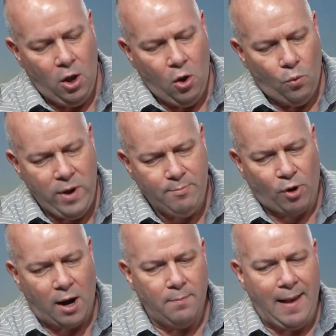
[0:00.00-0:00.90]
we
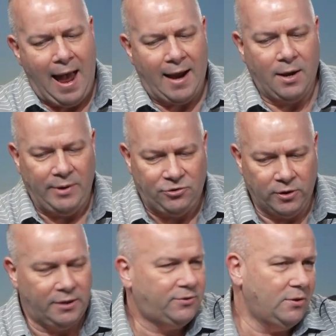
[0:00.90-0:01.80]
brought it back and we took
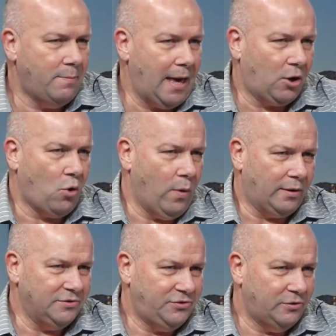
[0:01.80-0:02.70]
it to the Medical Wellness
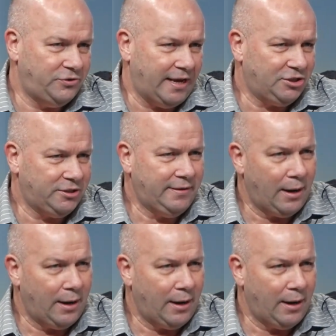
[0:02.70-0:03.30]
Association. There